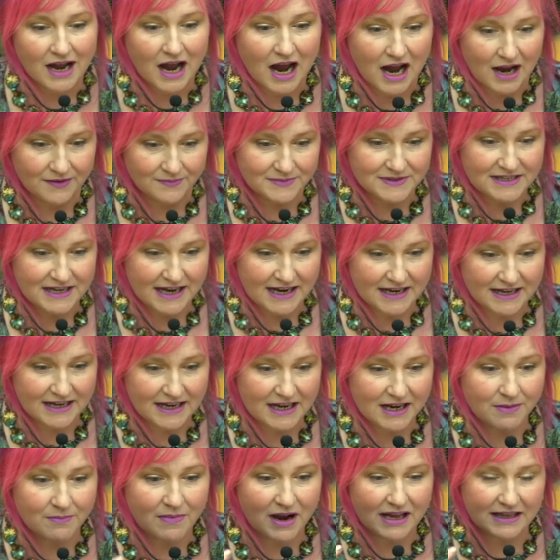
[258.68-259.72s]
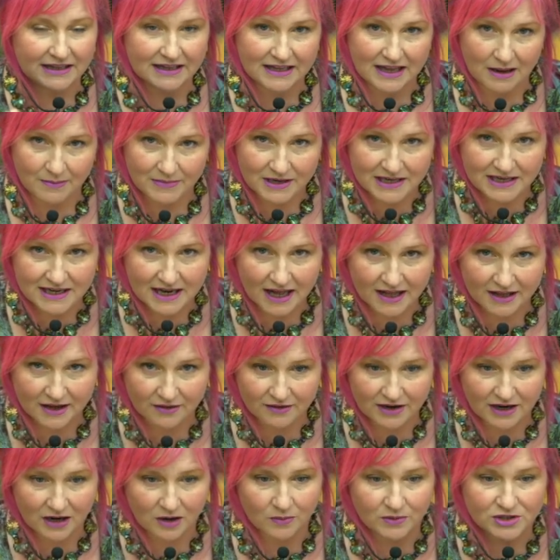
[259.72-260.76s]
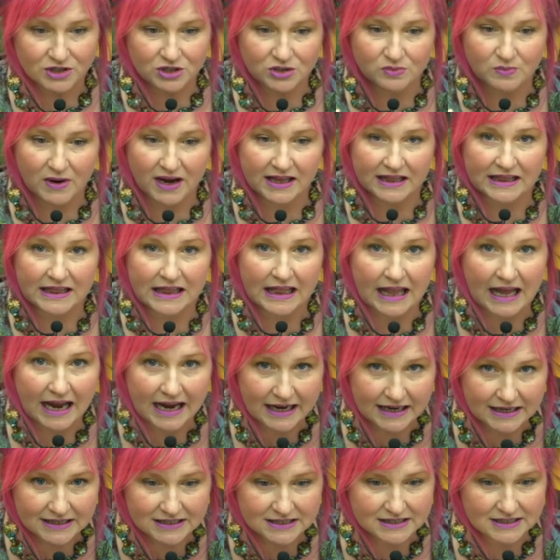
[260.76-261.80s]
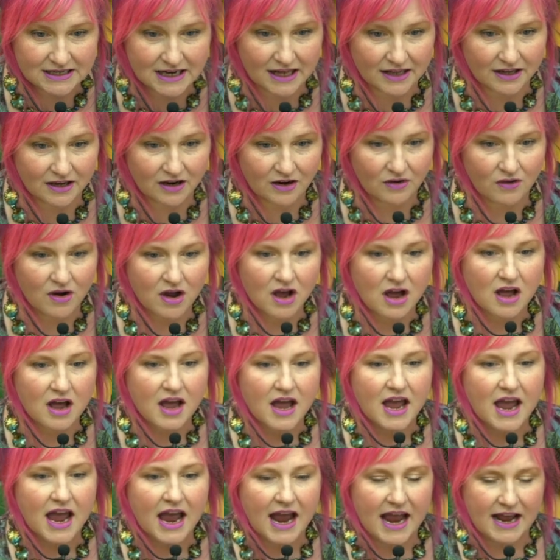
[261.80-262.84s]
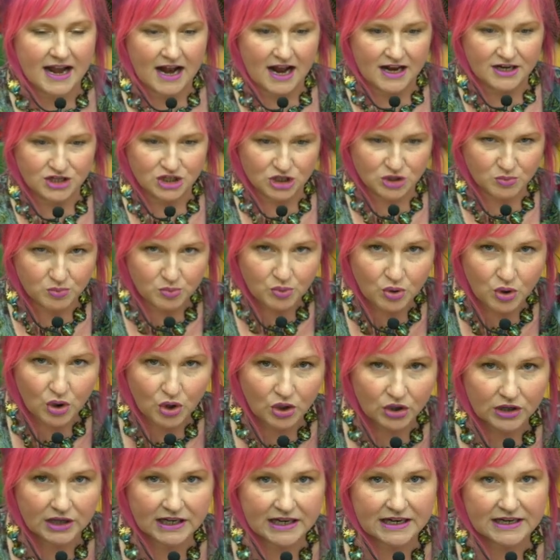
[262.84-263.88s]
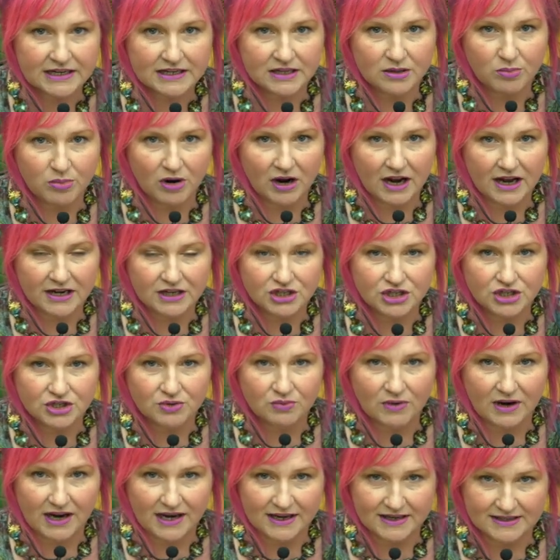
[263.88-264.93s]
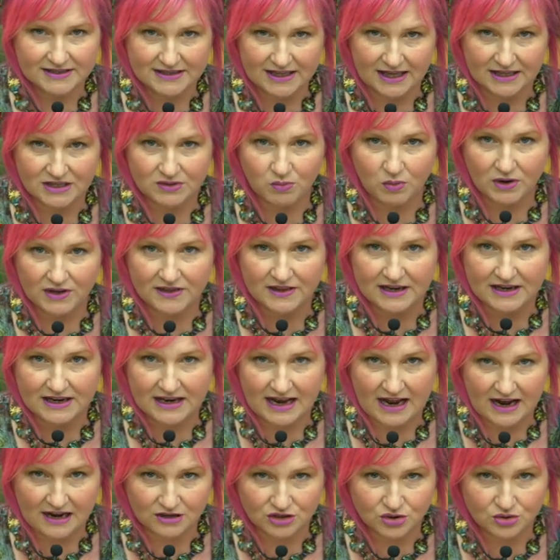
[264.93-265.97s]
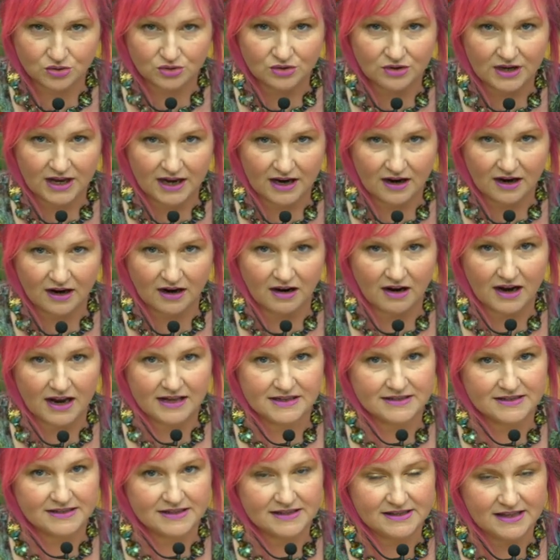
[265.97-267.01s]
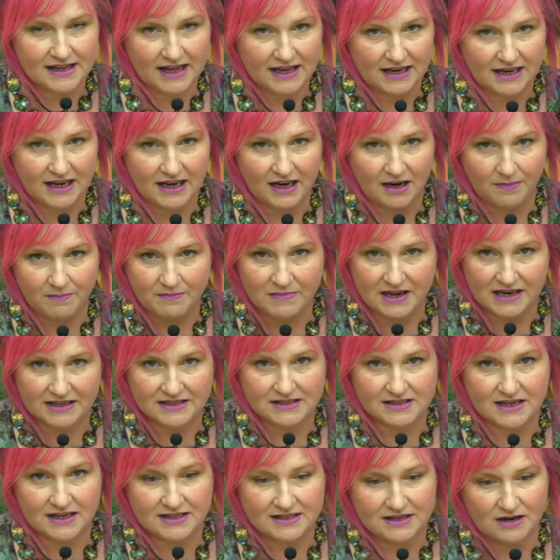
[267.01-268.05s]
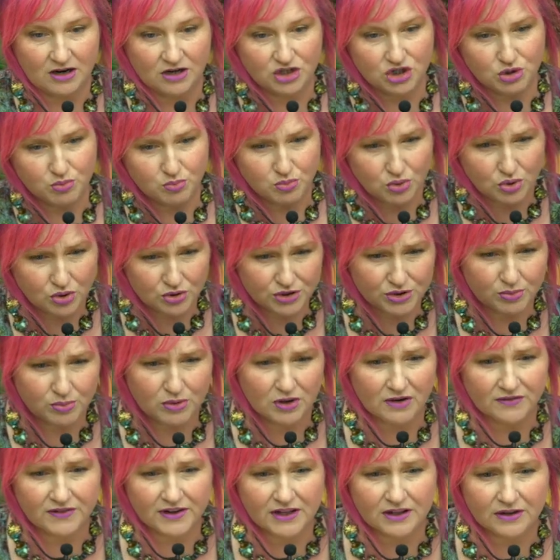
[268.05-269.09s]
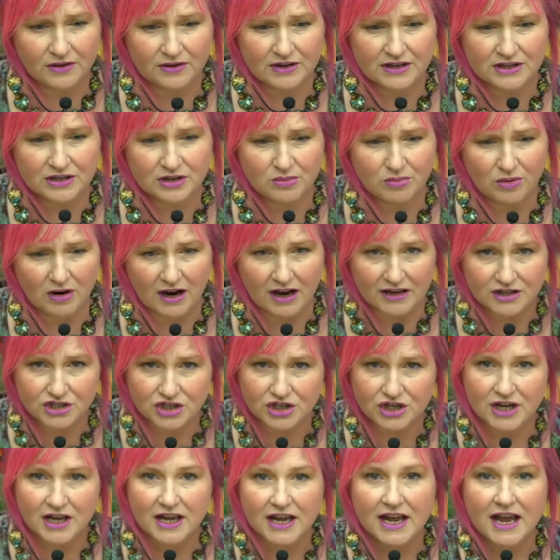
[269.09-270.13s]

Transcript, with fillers: I'm taking my lemon yellow here, which is my lightest yellow, and I just pull it into the brush, right? Because that's what the natural hair and synthetic mix does here. It just pulls a perfect load into the brush.